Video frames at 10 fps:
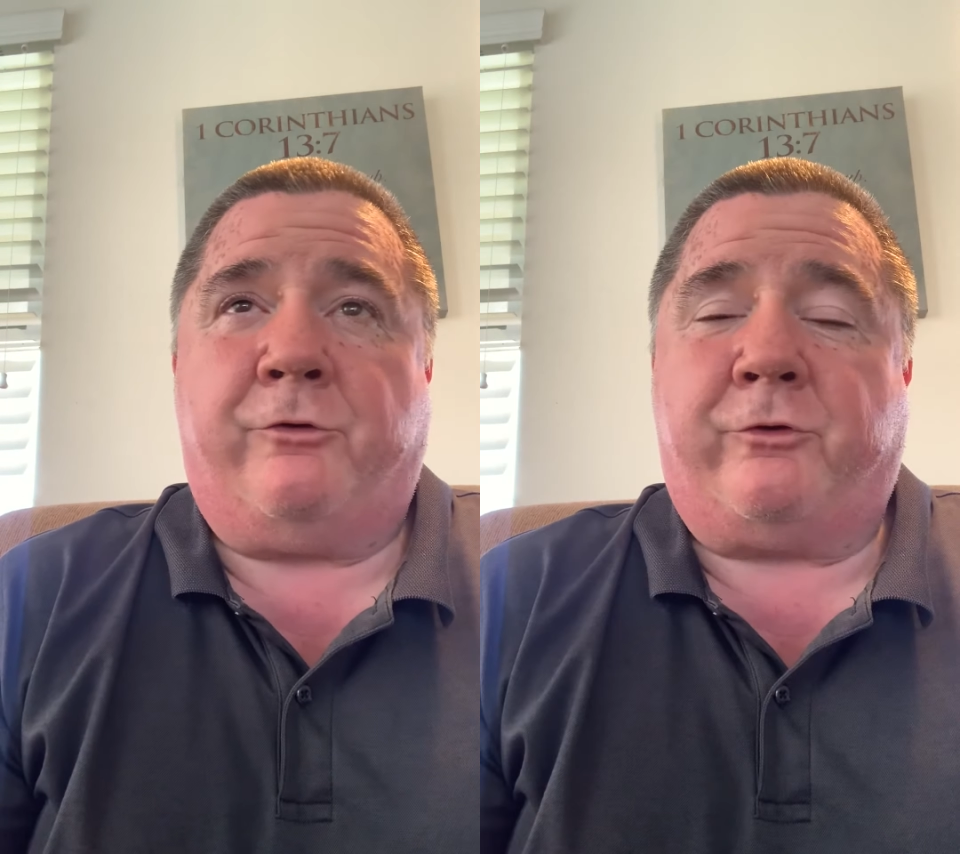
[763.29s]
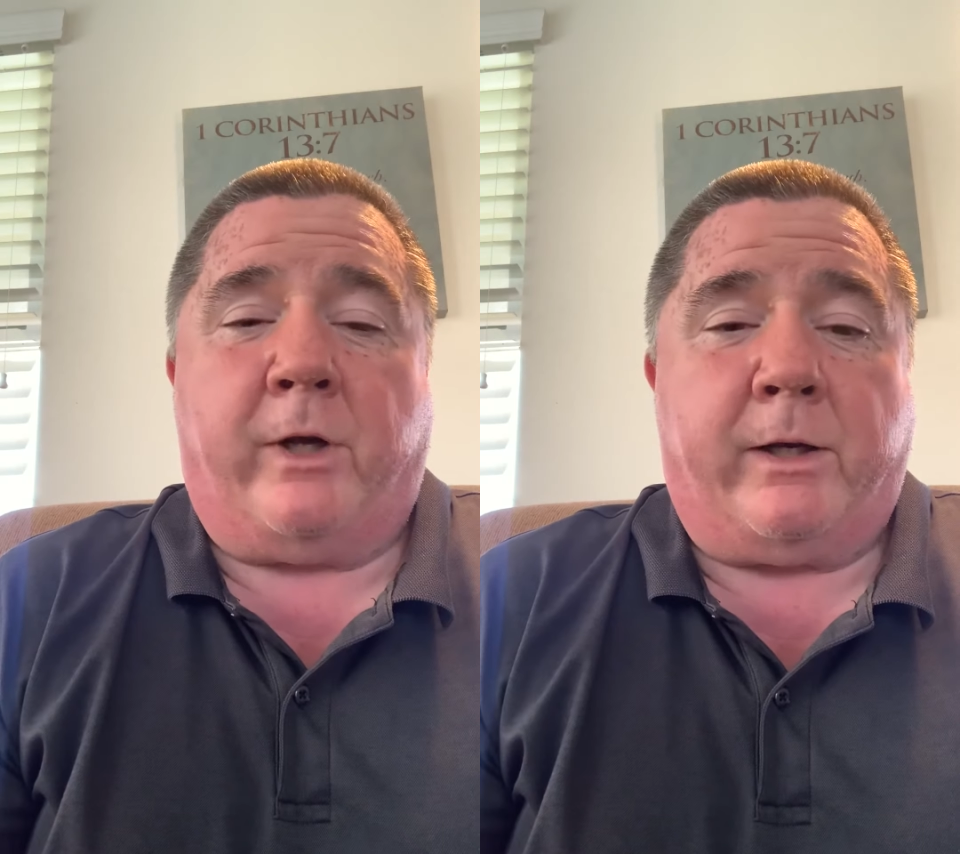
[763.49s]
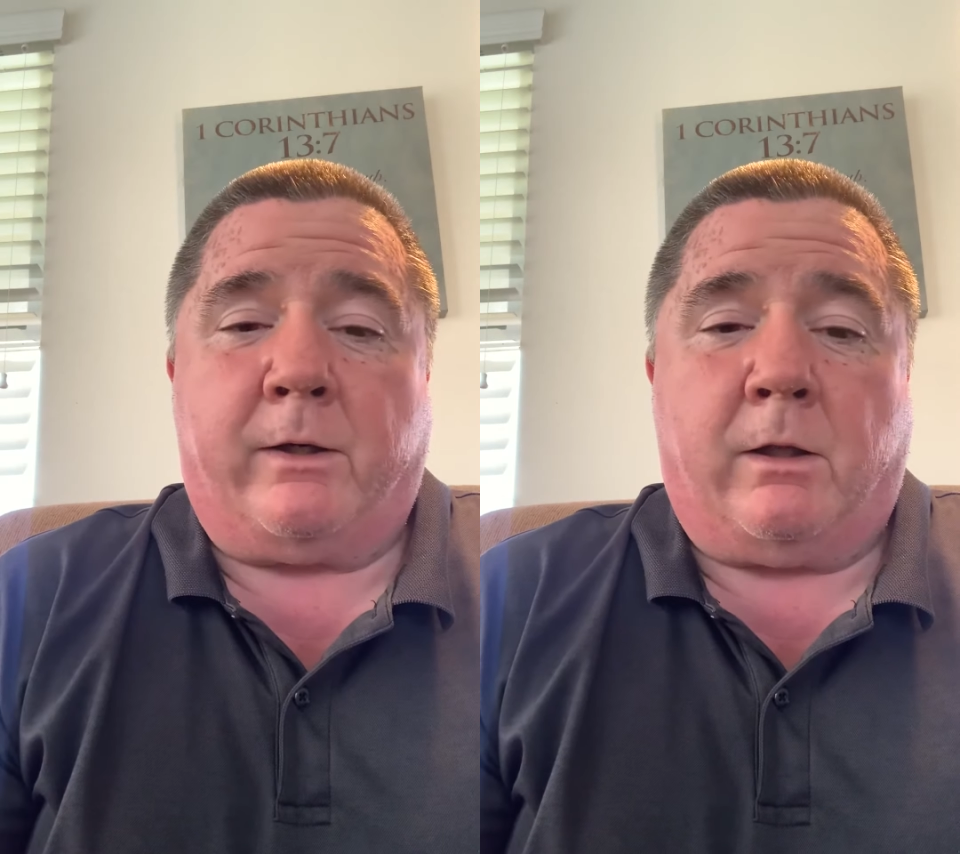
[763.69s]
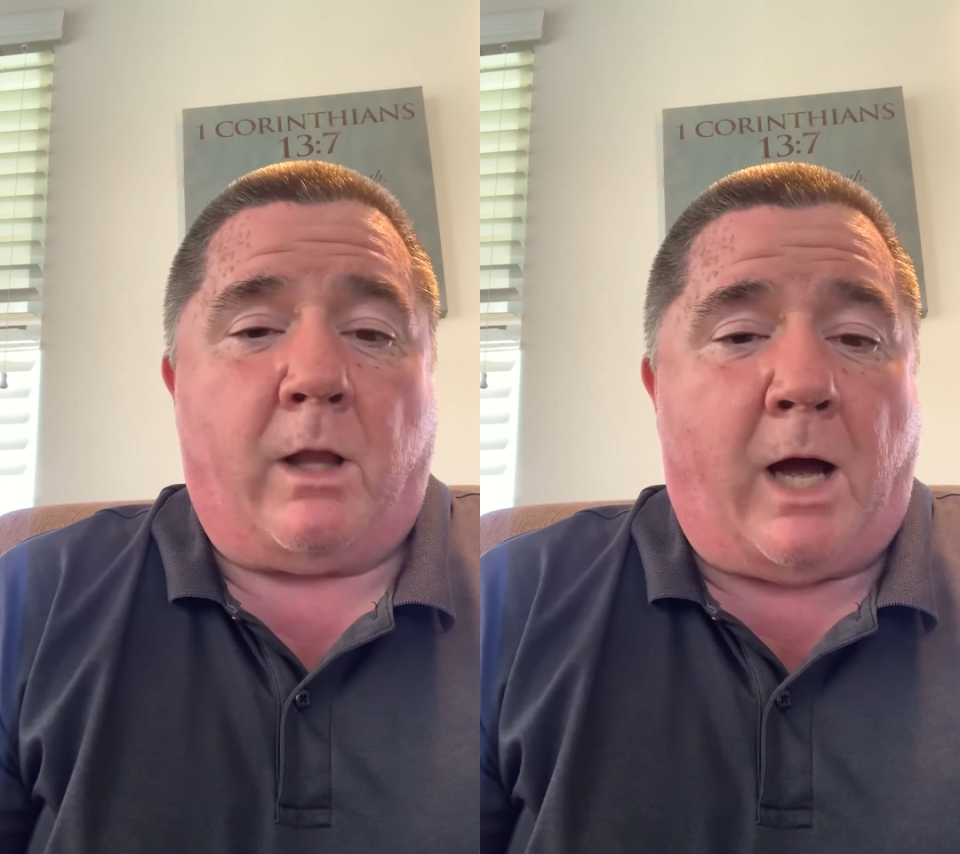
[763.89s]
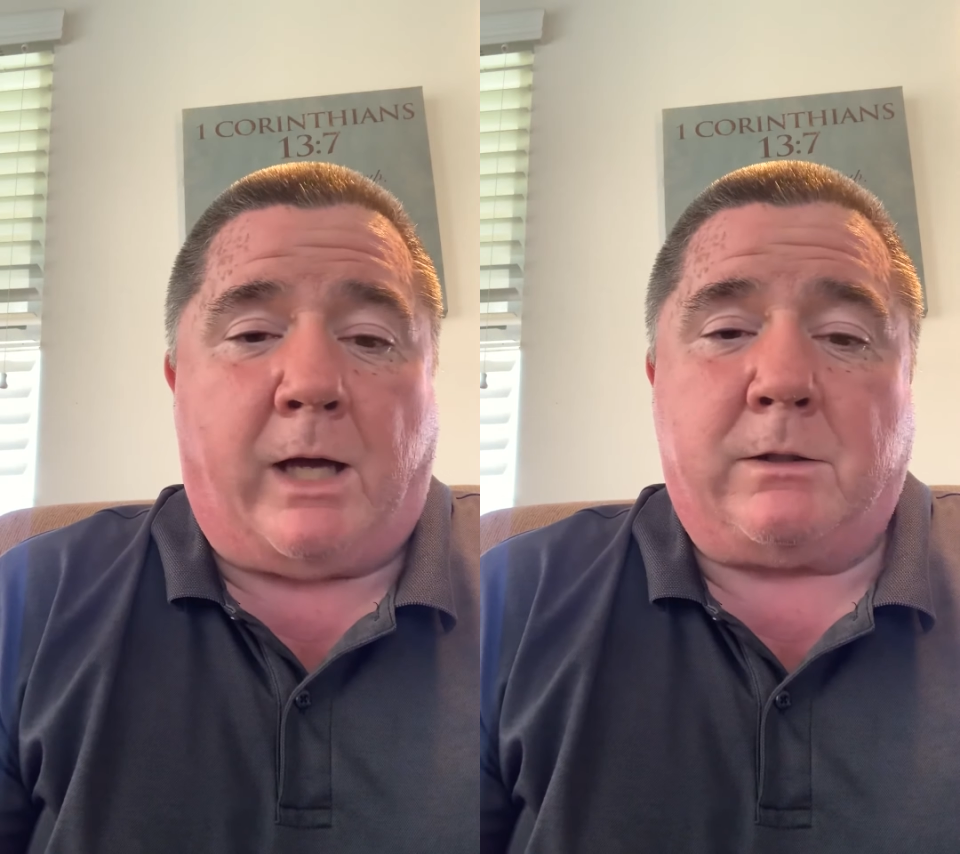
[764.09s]
studied a
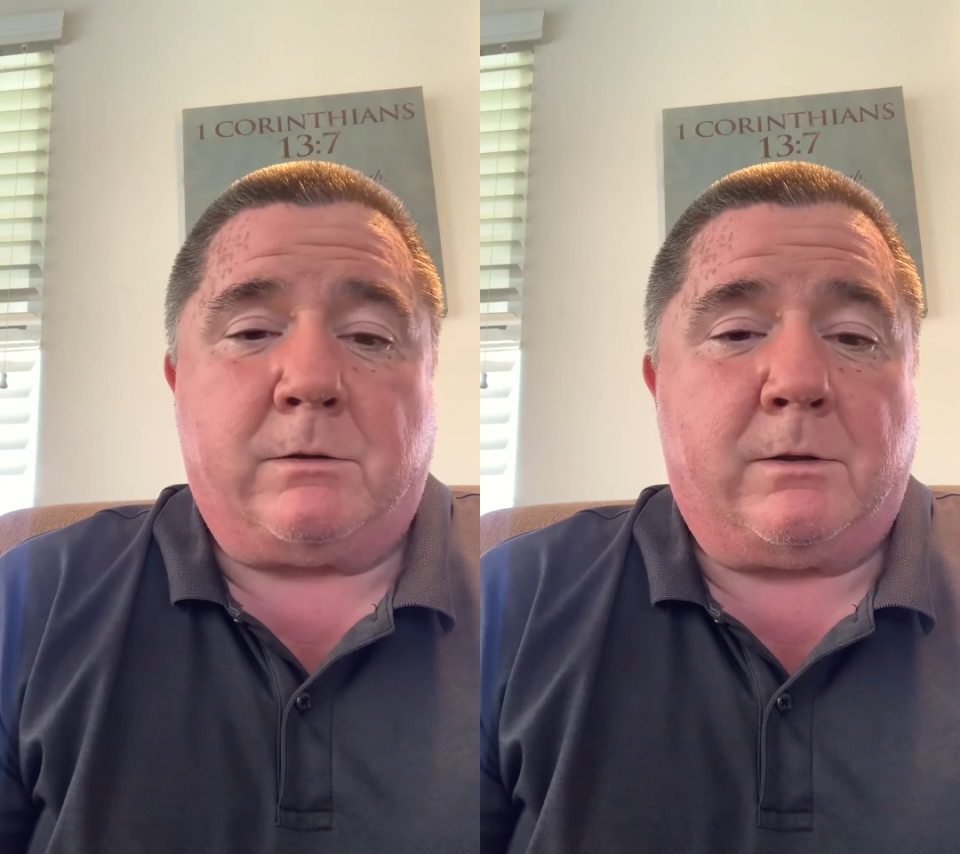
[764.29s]
lot.